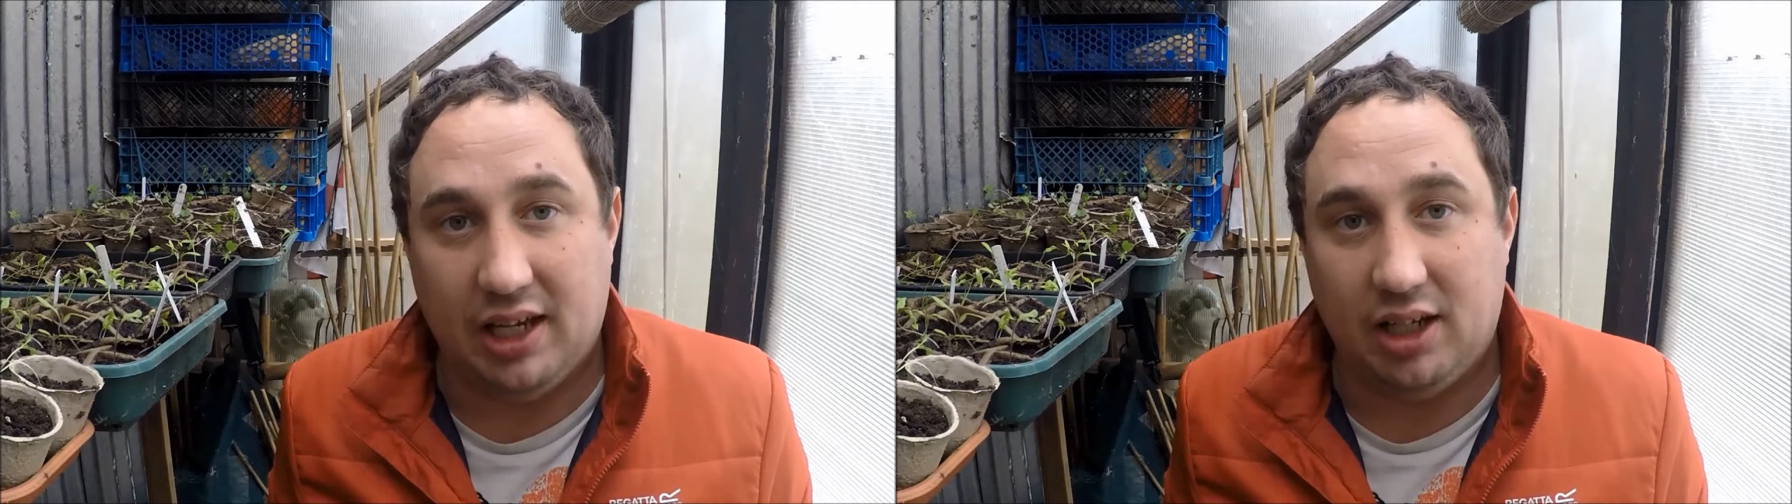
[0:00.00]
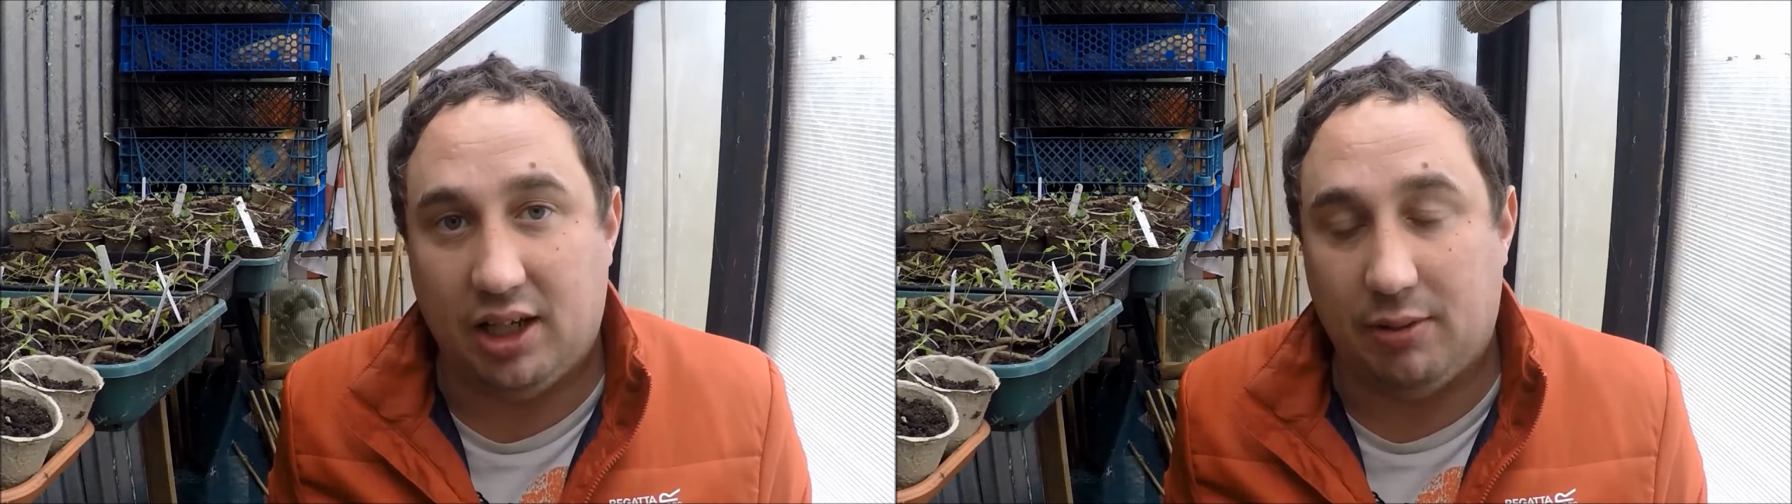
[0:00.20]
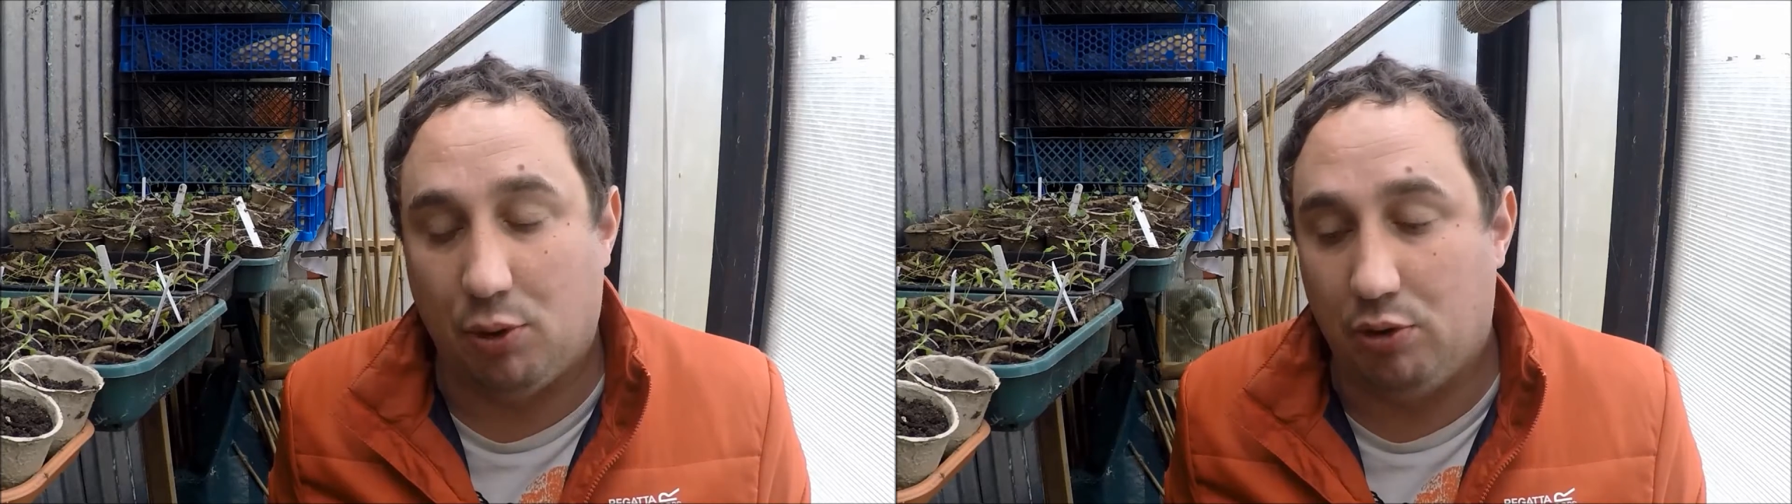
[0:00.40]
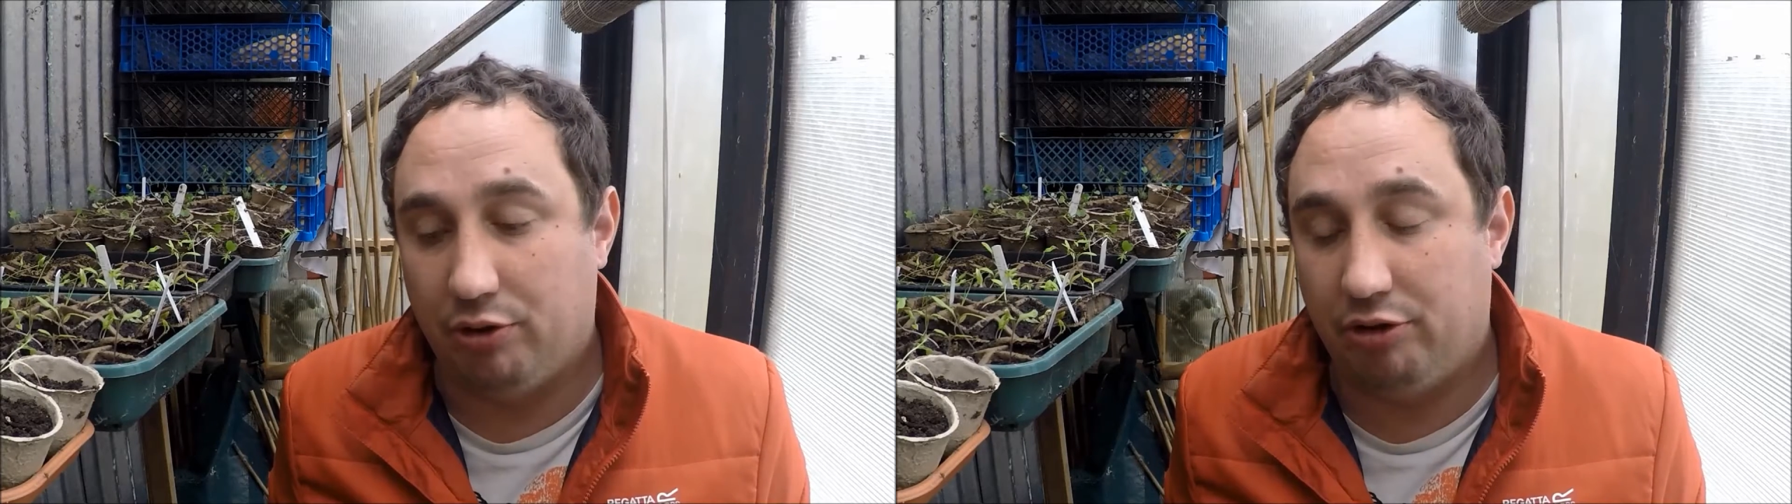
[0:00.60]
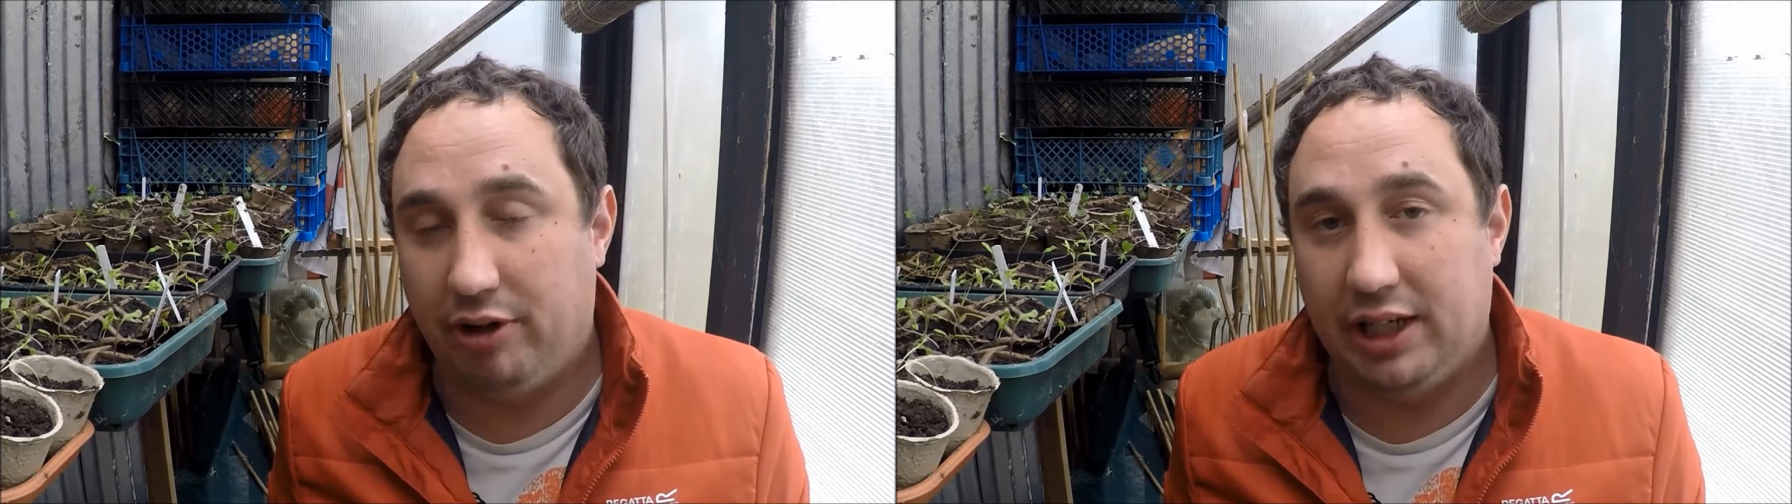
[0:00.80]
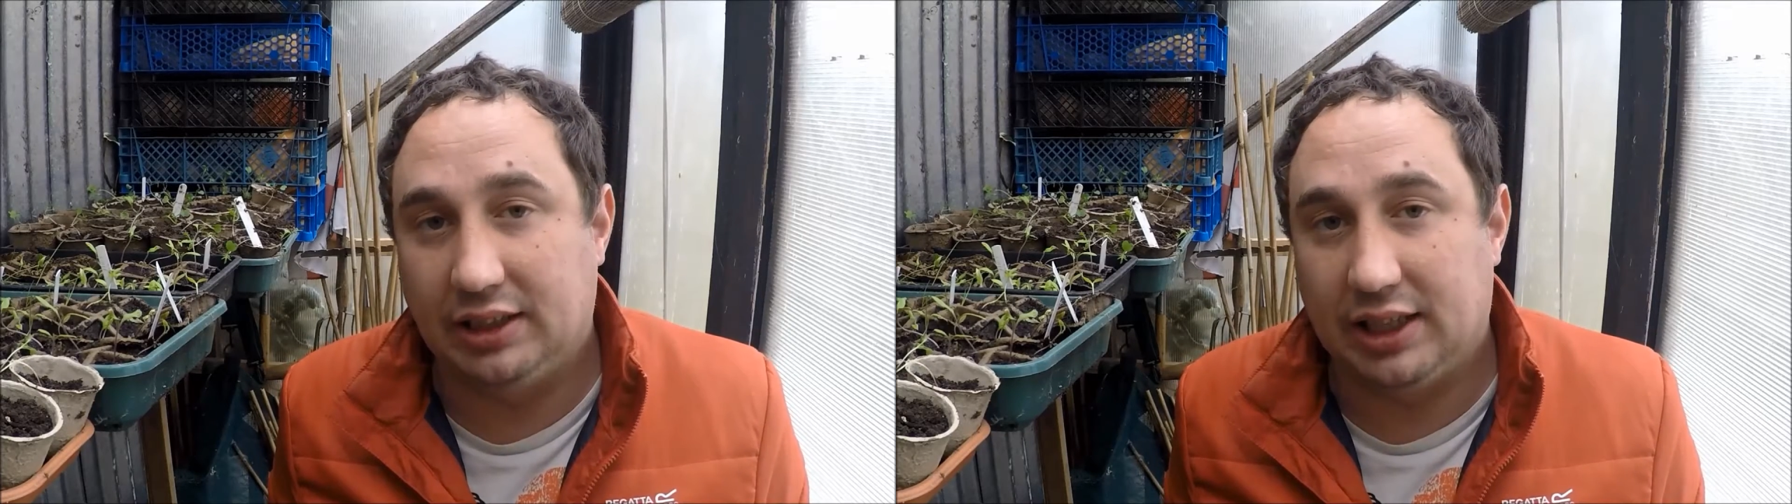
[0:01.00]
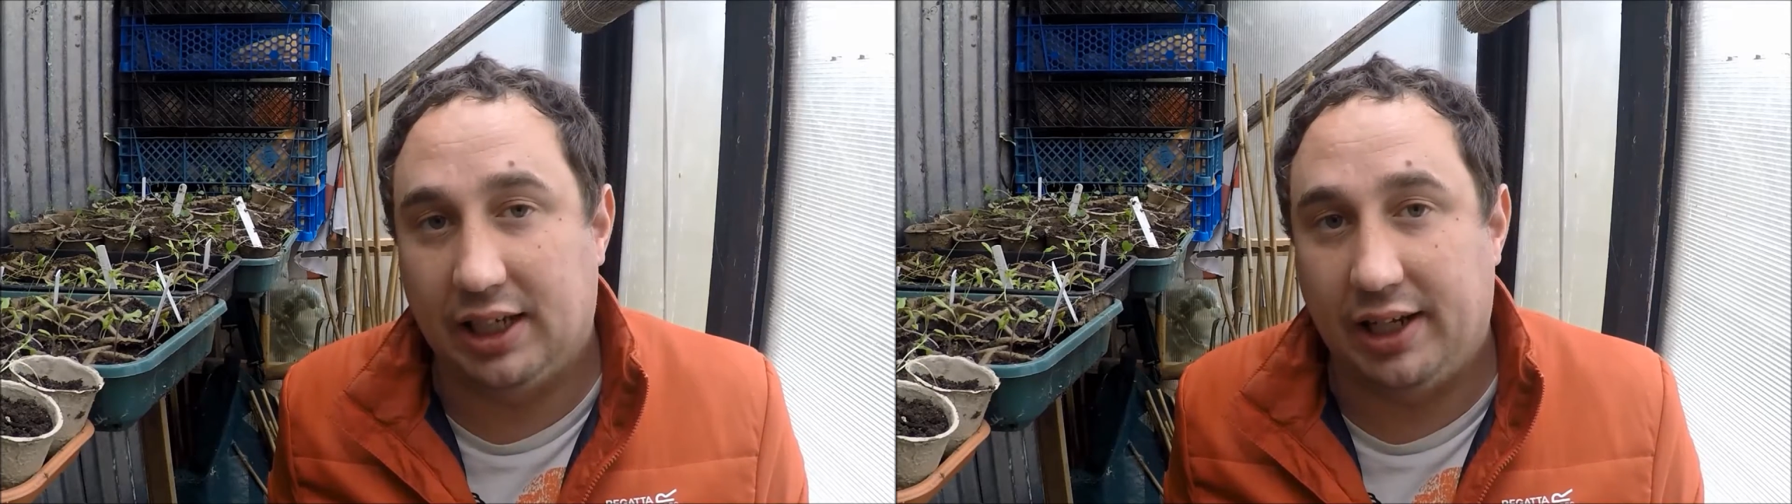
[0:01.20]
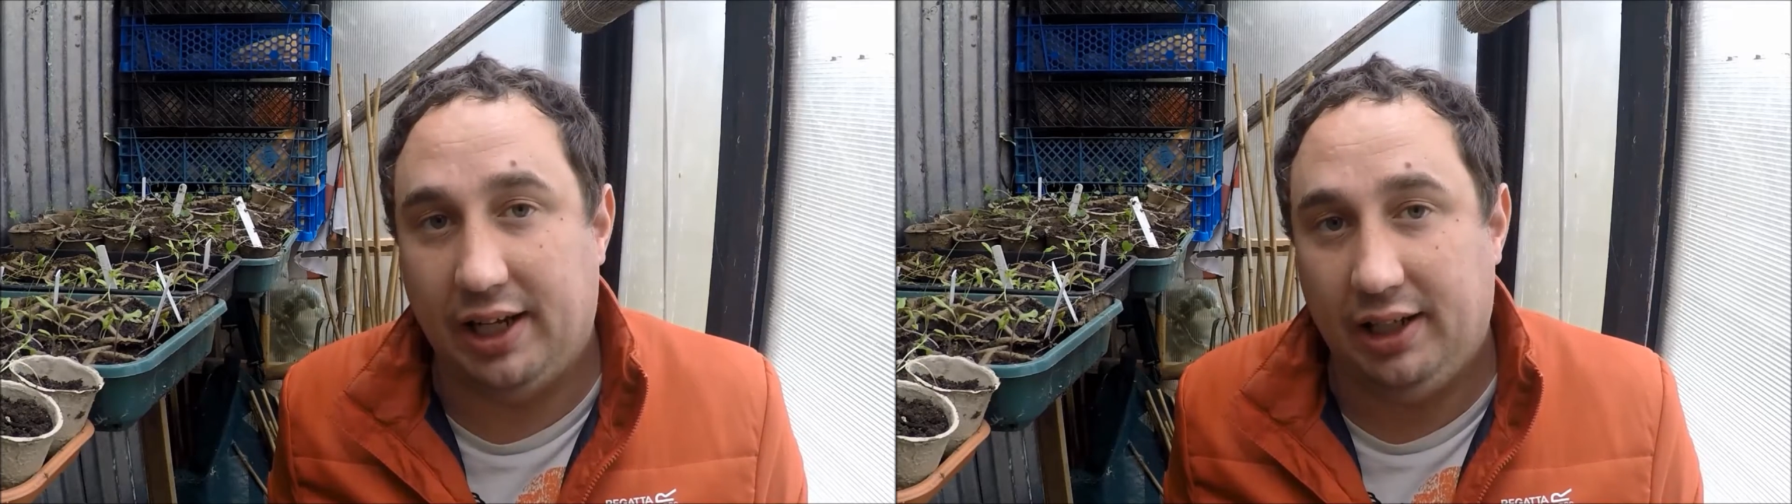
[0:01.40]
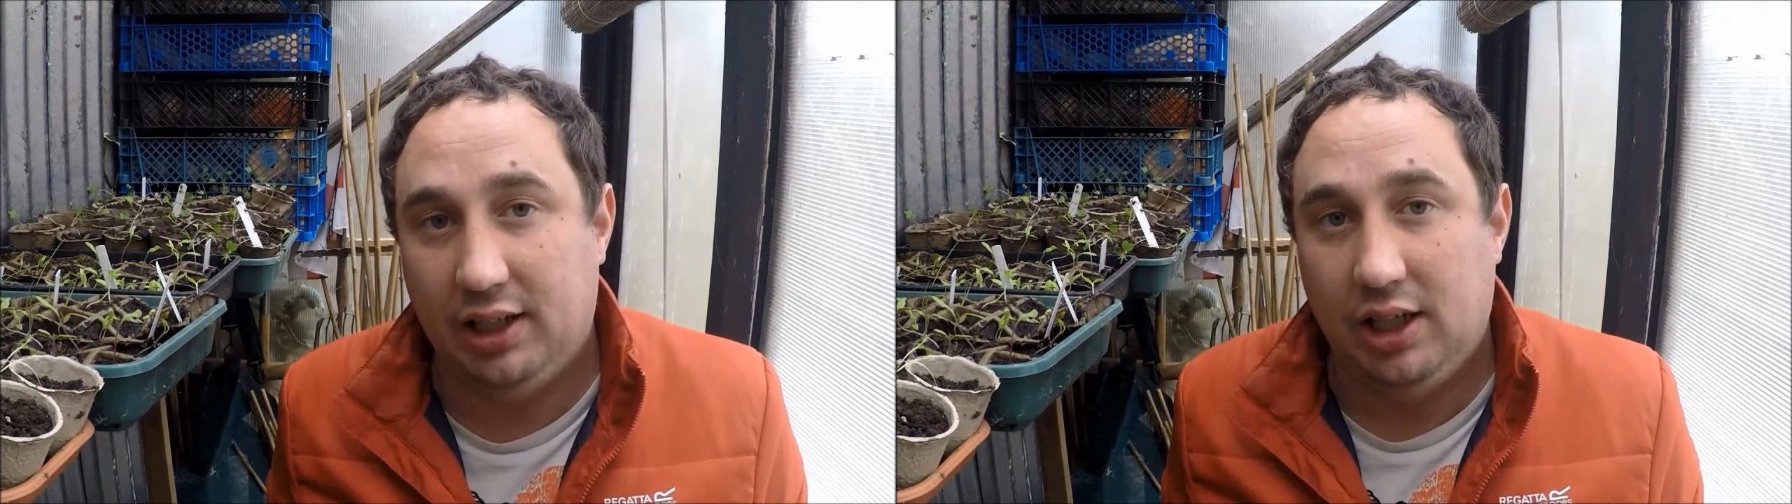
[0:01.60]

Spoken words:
nothing more to really say on that.